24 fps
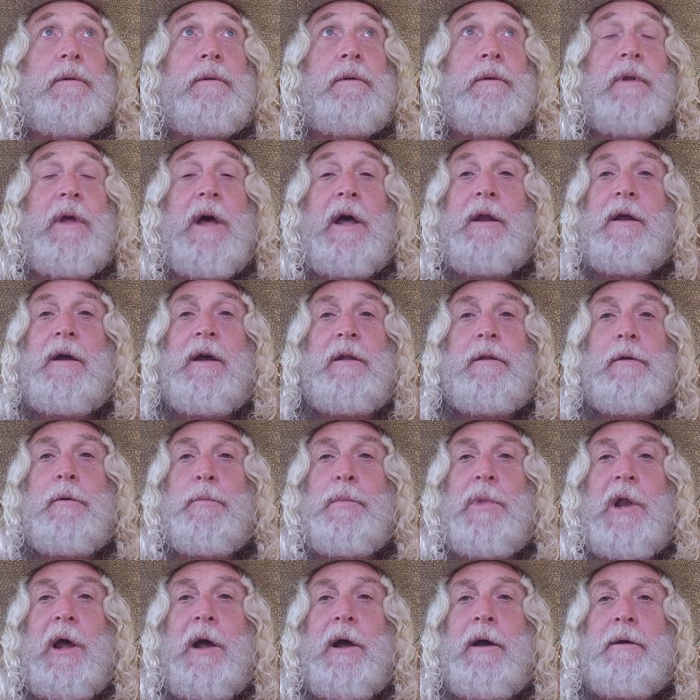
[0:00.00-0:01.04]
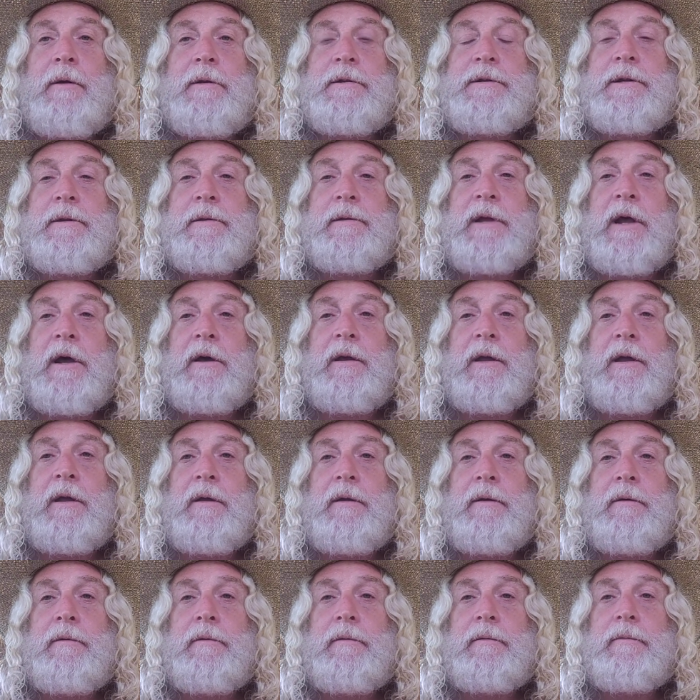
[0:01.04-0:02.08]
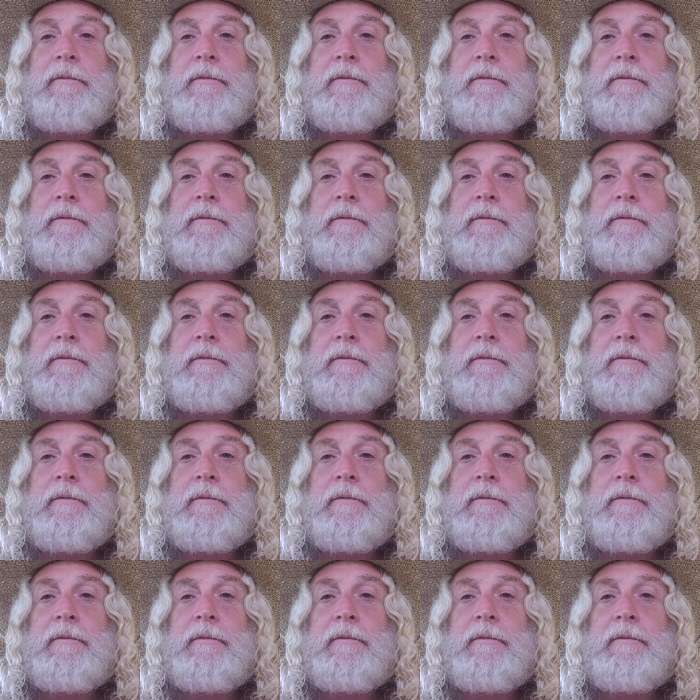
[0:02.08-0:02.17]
A lot of other bloggers will tell you,